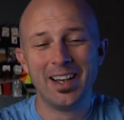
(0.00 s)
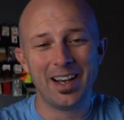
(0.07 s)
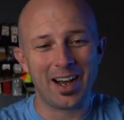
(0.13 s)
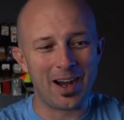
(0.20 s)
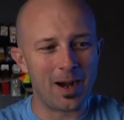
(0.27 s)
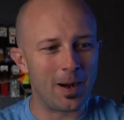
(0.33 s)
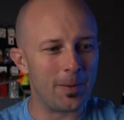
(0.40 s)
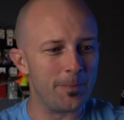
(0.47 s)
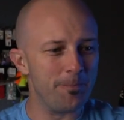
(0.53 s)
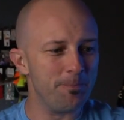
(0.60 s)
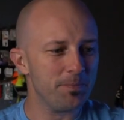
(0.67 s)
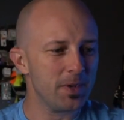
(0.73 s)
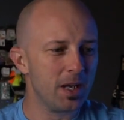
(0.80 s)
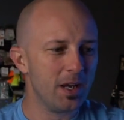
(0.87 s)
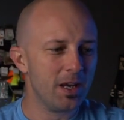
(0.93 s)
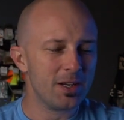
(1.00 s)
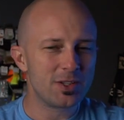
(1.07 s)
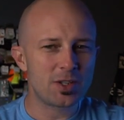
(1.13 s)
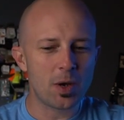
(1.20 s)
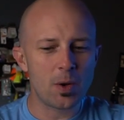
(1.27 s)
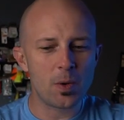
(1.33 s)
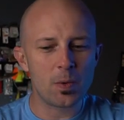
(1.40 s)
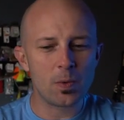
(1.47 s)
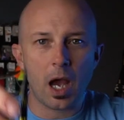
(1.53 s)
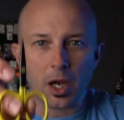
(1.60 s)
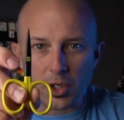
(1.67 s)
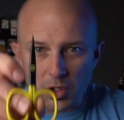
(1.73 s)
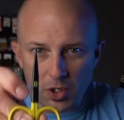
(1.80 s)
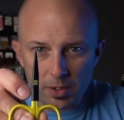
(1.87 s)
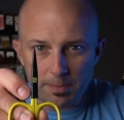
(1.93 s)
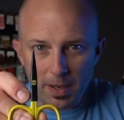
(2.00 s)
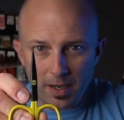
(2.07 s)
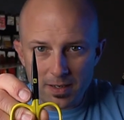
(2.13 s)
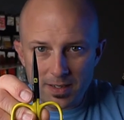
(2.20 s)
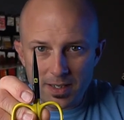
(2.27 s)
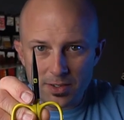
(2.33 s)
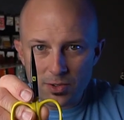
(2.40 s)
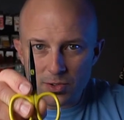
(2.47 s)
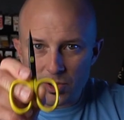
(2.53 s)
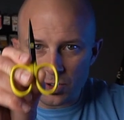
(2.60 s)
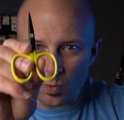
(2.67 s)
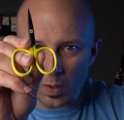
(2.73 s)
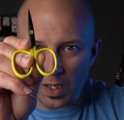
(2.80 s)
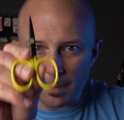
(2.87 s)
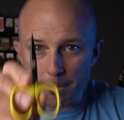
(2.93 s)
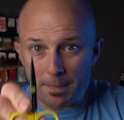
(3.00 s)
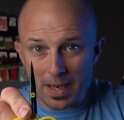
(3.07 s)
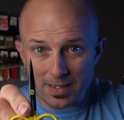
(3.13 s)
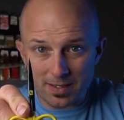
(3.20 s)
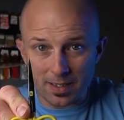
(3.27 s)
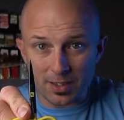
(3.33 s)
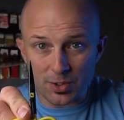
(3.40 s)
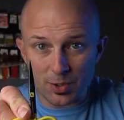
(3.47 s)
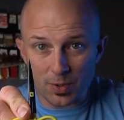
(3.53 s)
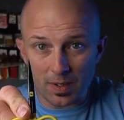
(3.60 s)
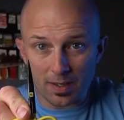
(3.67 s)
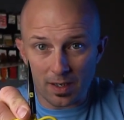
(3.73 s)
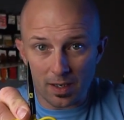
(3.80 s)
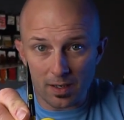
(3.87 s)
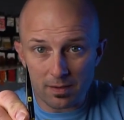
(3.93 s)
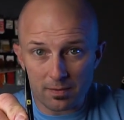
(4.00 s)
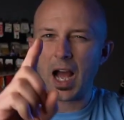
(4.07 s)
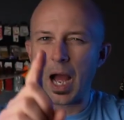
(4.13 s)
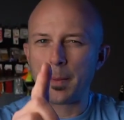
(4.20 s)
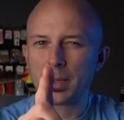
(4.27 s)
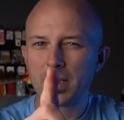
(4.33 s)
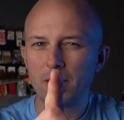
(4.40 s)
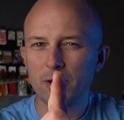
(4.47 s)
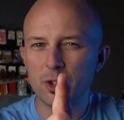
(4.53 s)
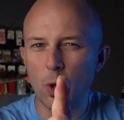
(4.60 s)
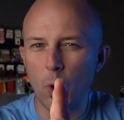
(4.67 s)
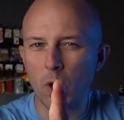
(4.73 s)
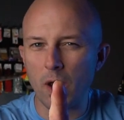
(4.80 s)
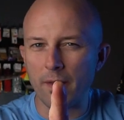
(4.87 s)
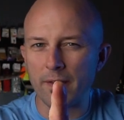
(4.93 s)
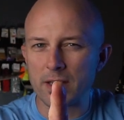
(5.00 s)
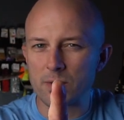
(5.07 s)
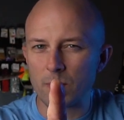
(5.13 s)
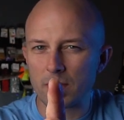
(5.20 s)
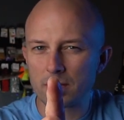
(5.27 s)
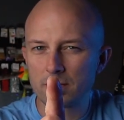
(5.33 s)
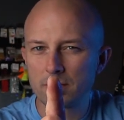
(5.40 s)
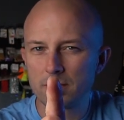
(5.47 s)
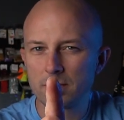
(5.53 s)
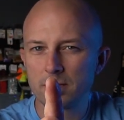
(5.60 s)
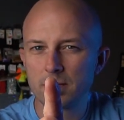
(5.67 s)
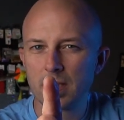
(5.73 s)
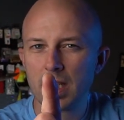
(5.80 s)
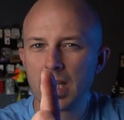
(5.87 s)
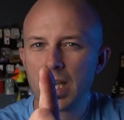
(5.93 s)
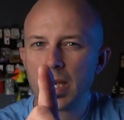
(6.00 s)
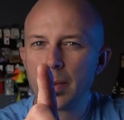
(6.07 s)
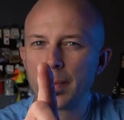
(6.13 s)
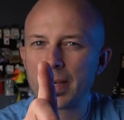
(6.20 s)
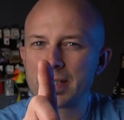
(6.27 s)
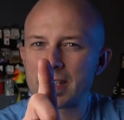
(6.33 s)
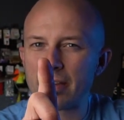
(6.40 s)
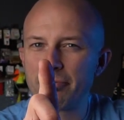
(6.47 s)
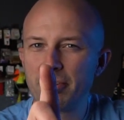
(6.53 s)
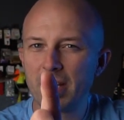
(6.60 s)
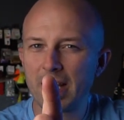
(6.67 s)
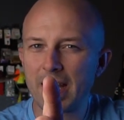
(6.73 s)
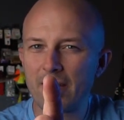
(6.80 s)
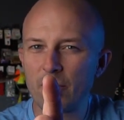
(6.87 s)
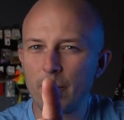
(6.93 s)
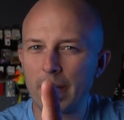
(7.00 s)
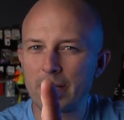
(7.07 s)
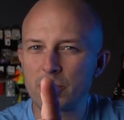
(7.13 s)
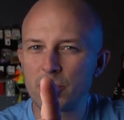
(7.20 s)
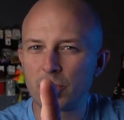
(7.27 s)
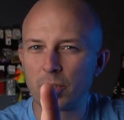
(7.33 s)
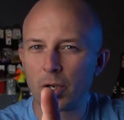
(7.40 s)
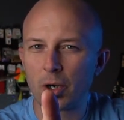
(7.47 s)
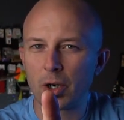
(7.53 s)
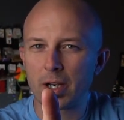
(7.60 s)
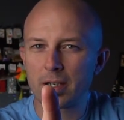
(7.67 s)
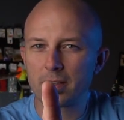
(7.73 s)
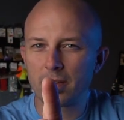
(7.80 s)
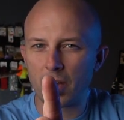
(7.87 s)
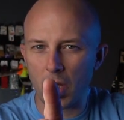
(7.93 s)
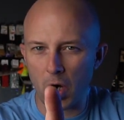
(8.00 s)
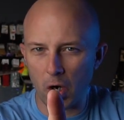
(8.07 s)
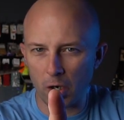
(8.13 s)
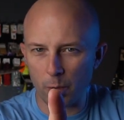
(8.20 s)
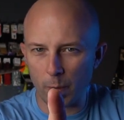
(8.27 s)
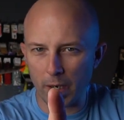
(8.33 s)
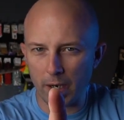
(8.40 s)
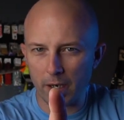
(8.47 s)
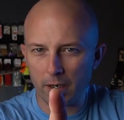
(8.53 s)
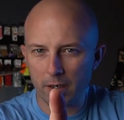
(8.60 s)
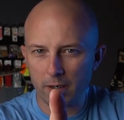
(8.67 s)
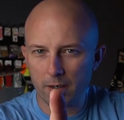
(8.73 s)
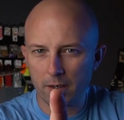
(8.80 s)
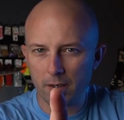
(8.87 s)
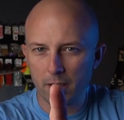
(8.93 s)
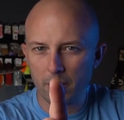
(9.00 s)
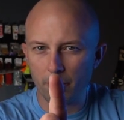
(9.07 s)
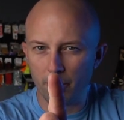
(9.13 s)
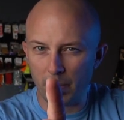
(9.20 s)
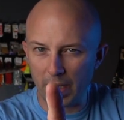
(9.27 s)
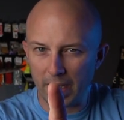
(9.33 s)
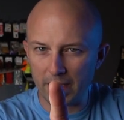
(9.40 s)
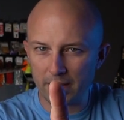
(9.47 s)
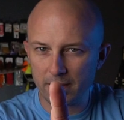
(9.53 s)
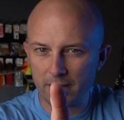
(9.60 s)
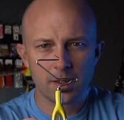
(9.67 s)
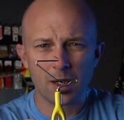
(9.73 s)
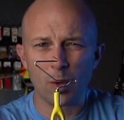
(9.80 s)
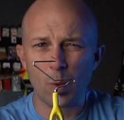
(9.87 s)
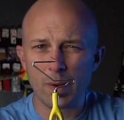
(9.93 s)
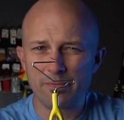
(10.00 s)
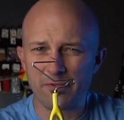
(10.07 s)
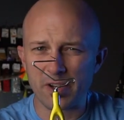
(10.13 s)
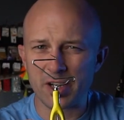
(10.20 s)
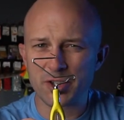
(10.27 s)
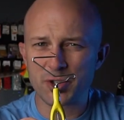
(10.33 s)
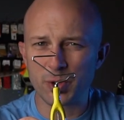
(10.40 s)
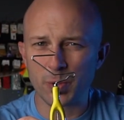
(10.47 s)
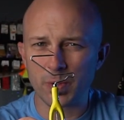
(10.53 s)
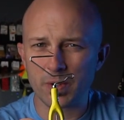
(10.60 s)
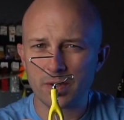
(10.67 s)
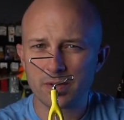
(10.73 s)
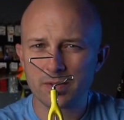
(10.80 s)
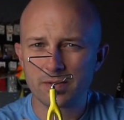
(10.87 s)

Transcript: So a good pair of scissors is one of the best things you can get. I'm a little torn on this one because I feel like everybody should learn it the hard way, but a whip finish tool.